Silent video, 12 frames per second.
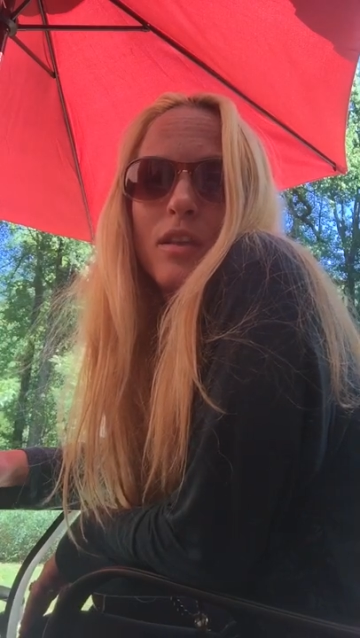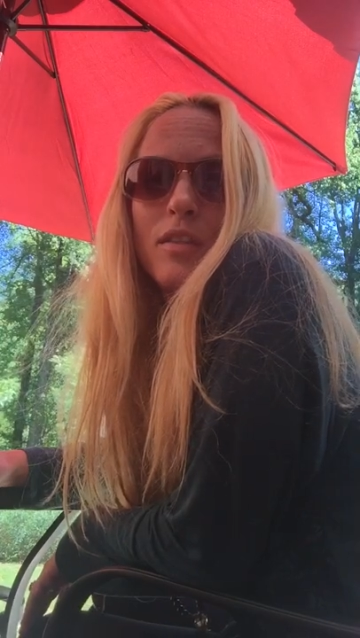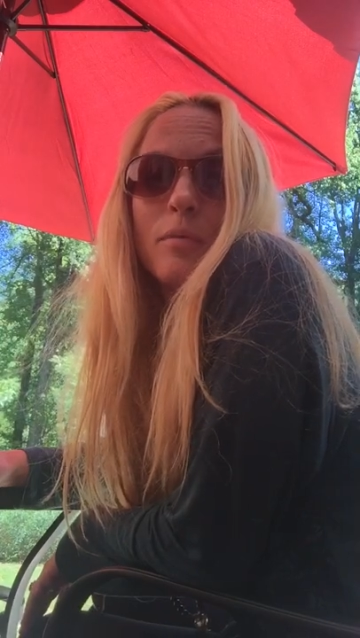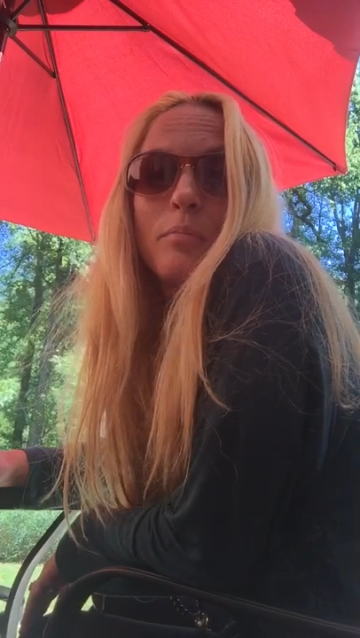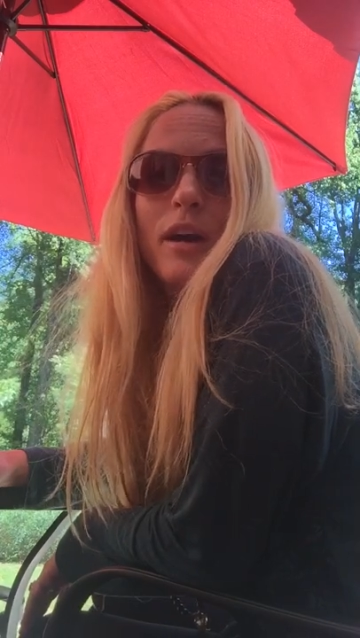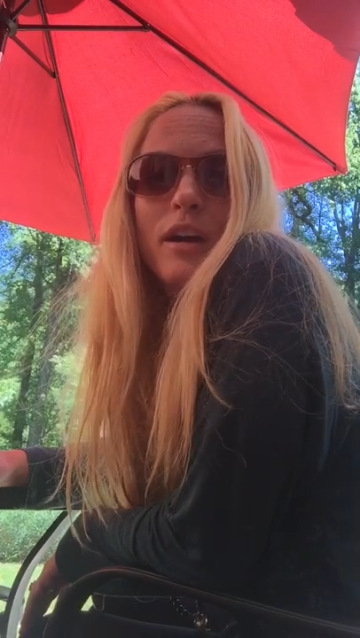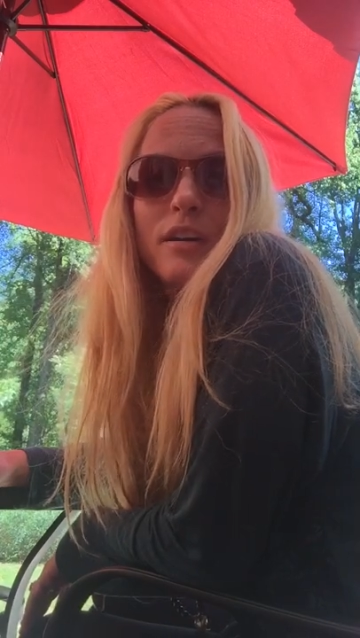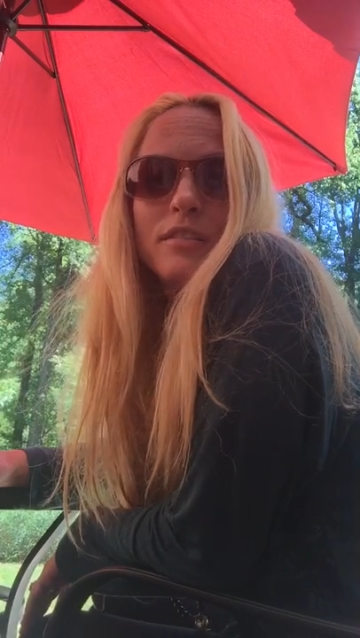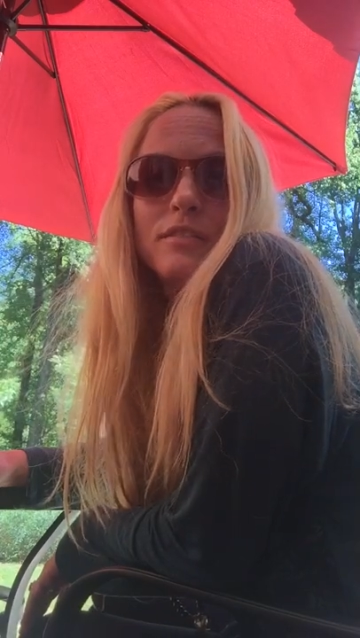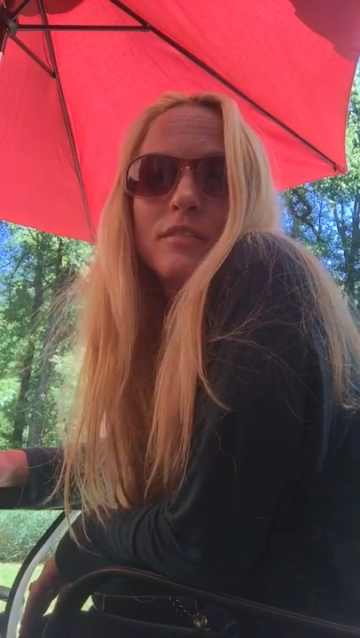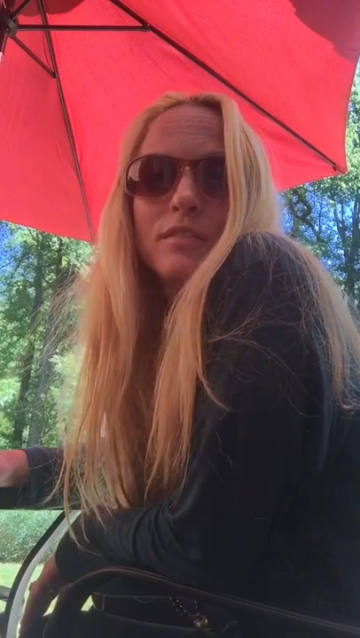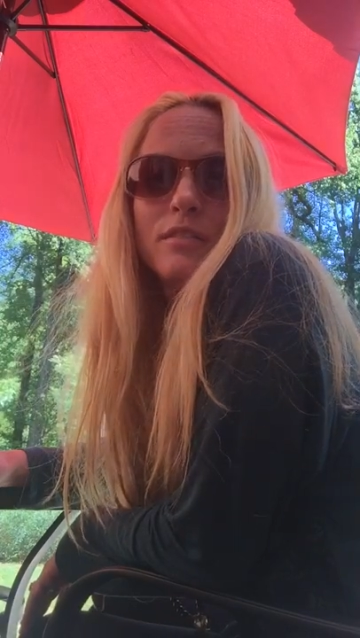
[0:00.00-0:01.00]
the
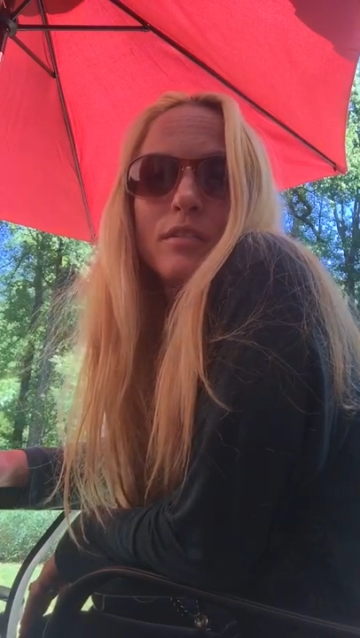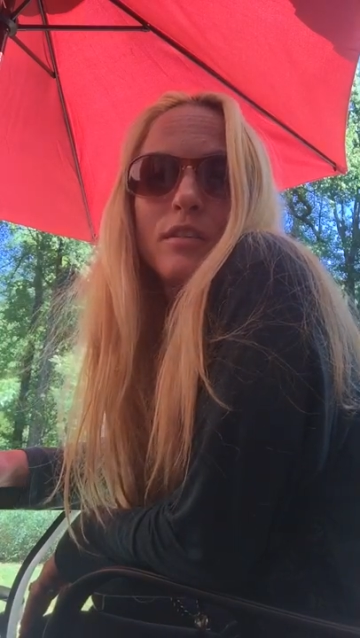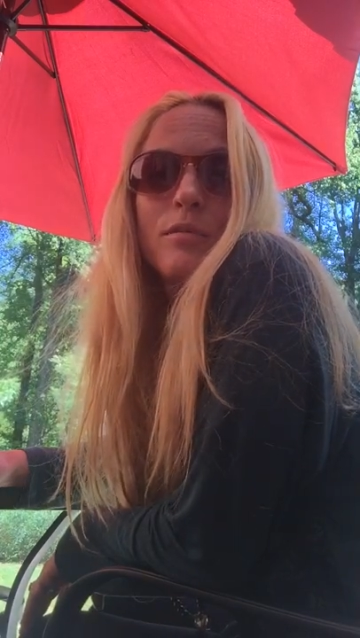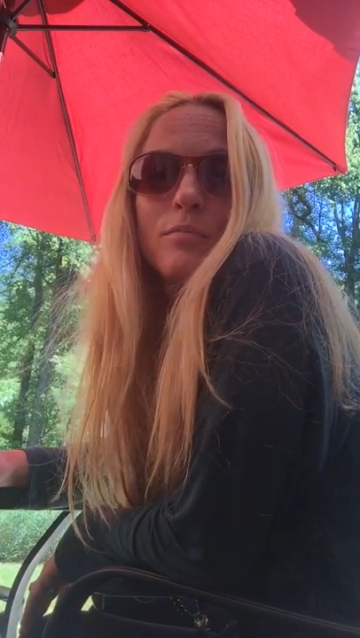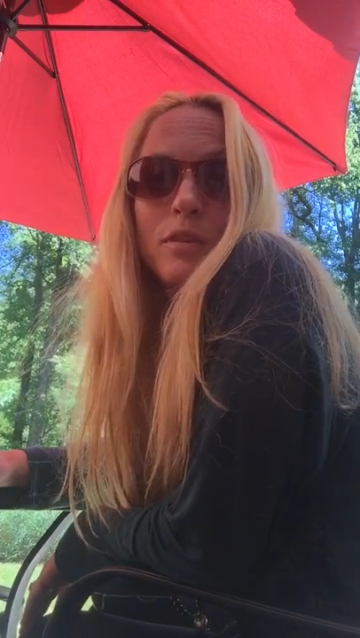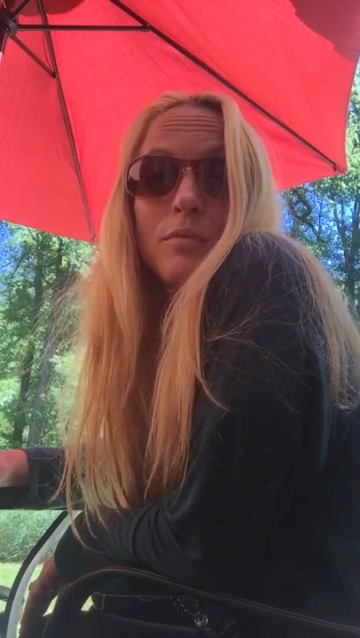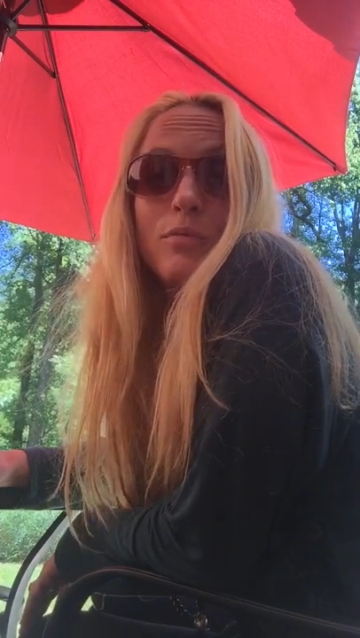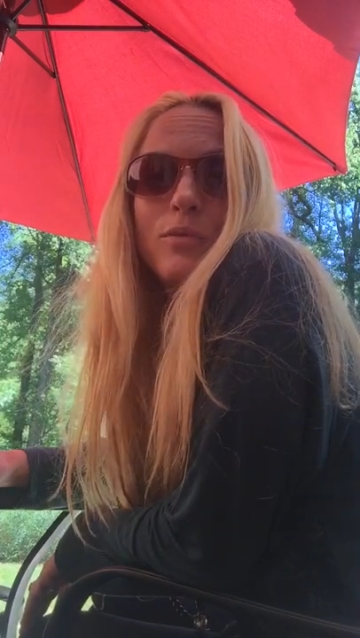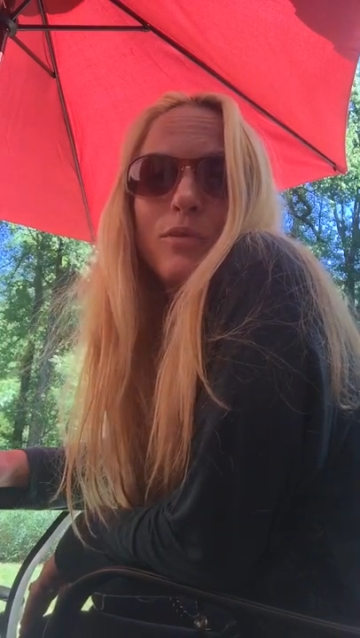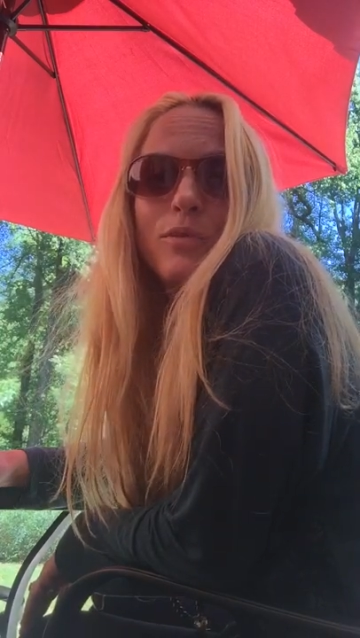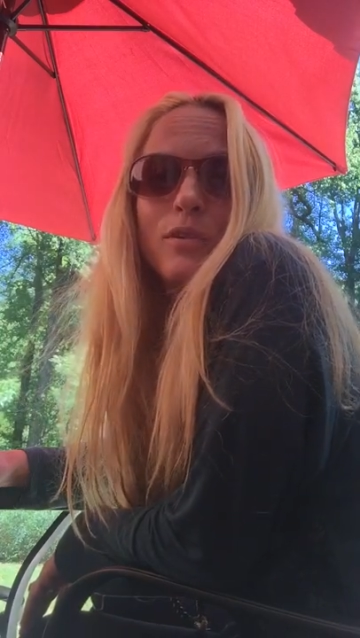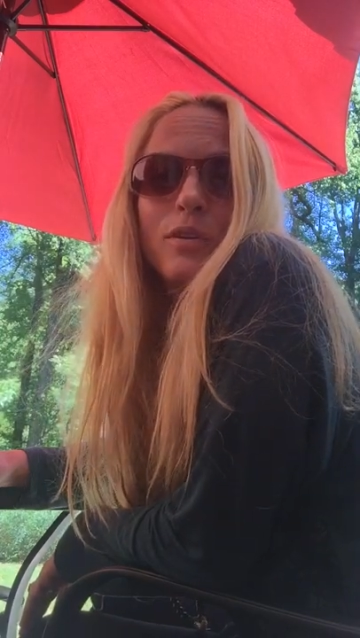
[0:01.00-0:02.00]
best
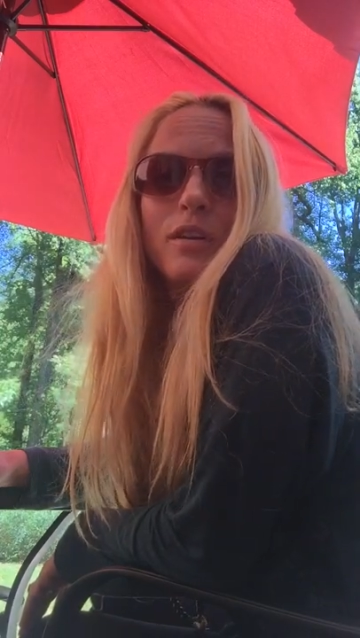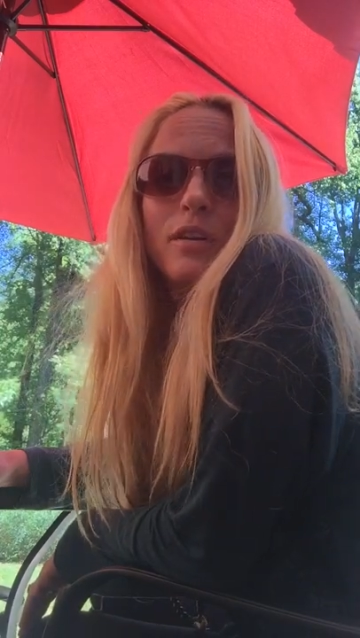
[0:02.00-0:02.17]
people